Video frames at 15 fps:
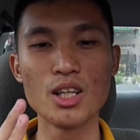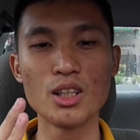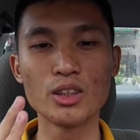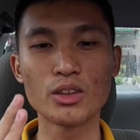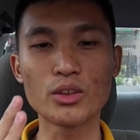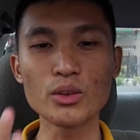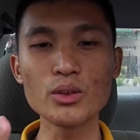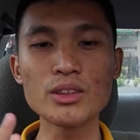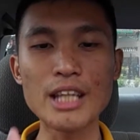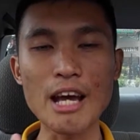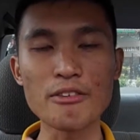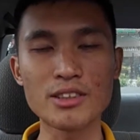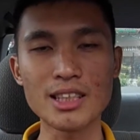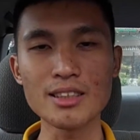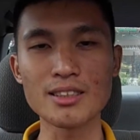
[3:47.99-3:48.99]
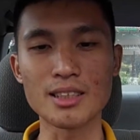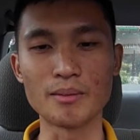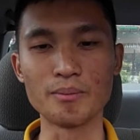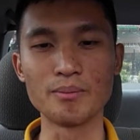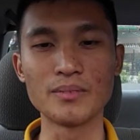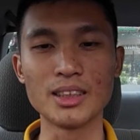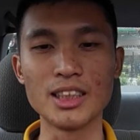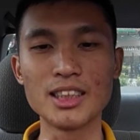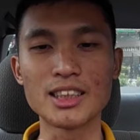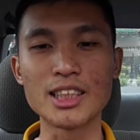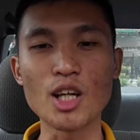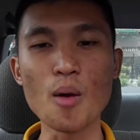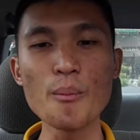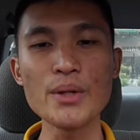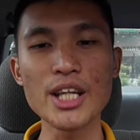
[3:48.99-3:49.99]
True Depth system is the
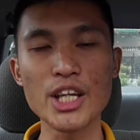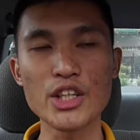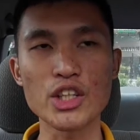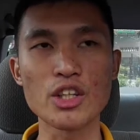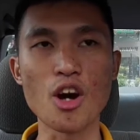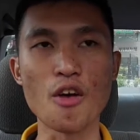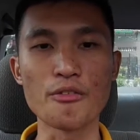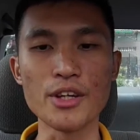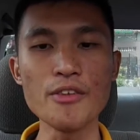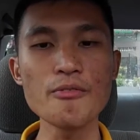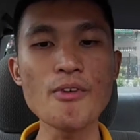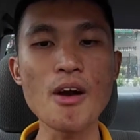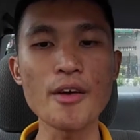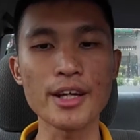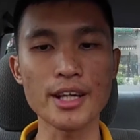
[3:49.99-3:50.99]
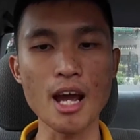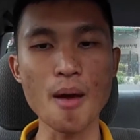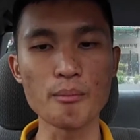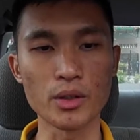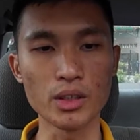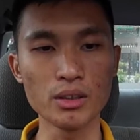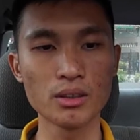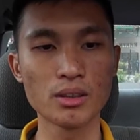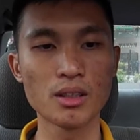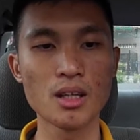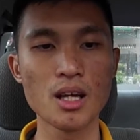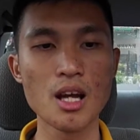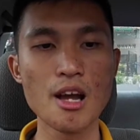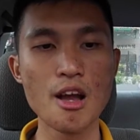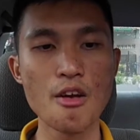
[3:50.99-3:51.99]
combination of infrared camera,
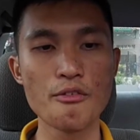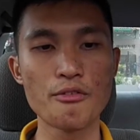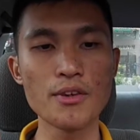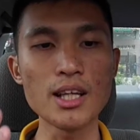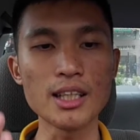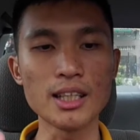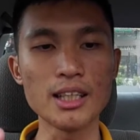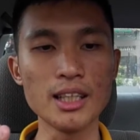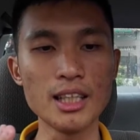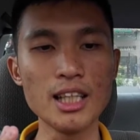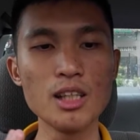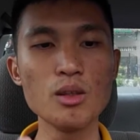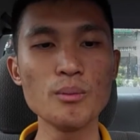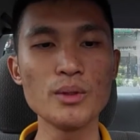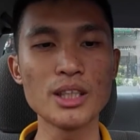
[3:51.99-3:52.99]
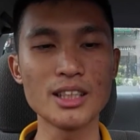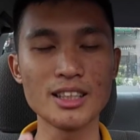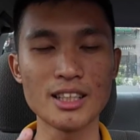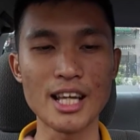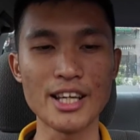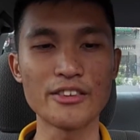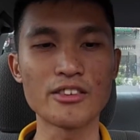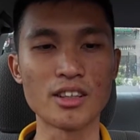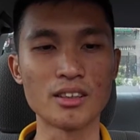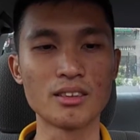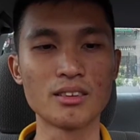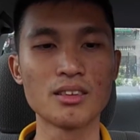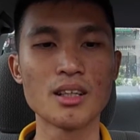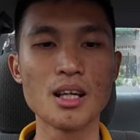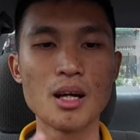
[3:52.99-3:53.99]
flood illuminator,
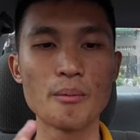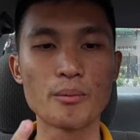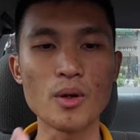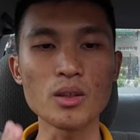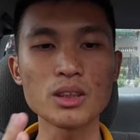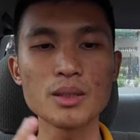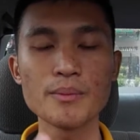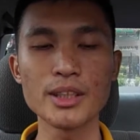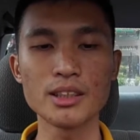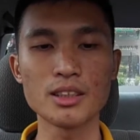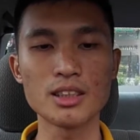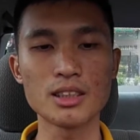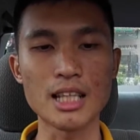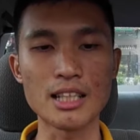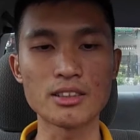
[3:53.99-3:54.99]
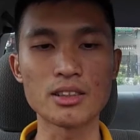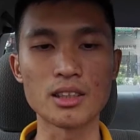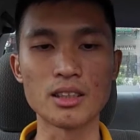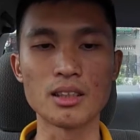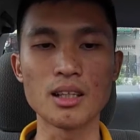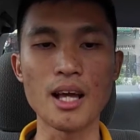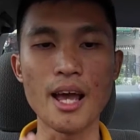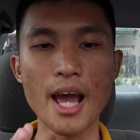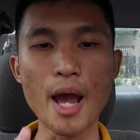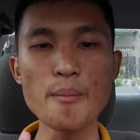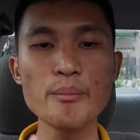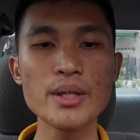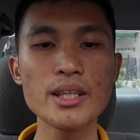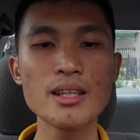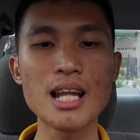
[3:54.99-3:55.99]
proximity sensor,
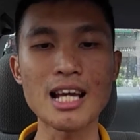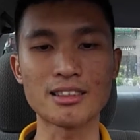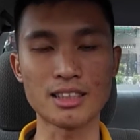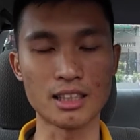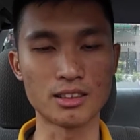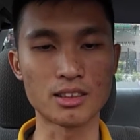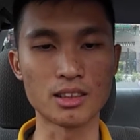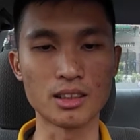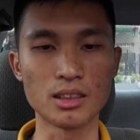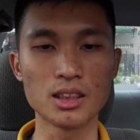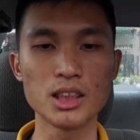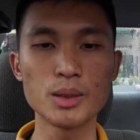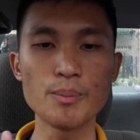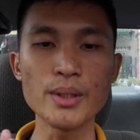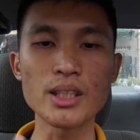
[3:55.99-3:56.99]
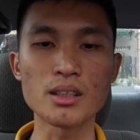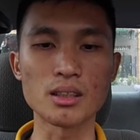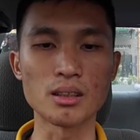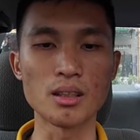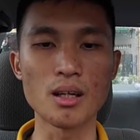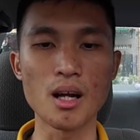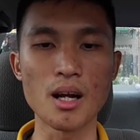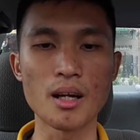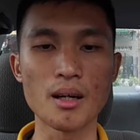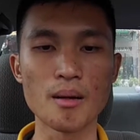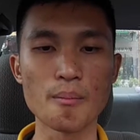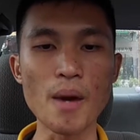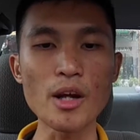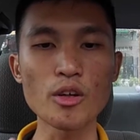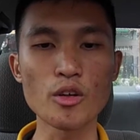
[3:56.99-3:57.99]
ambient light sensor, speaker,
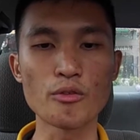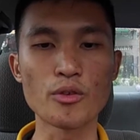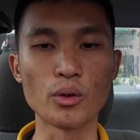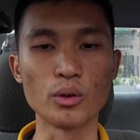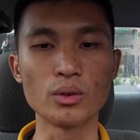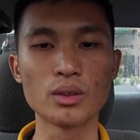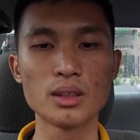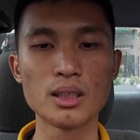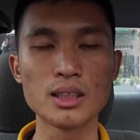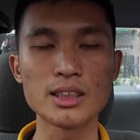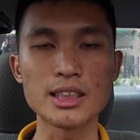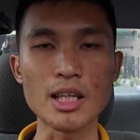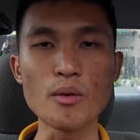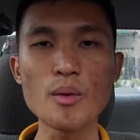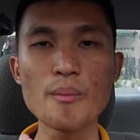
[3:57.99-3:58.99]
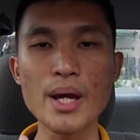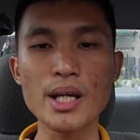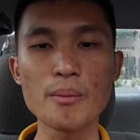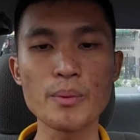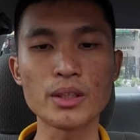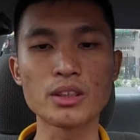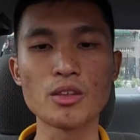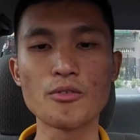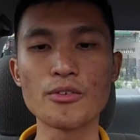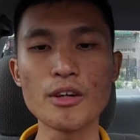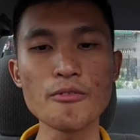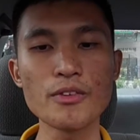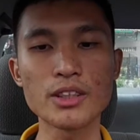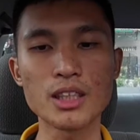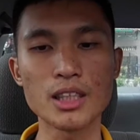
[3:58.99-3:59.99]
microphone, 7MP front-facing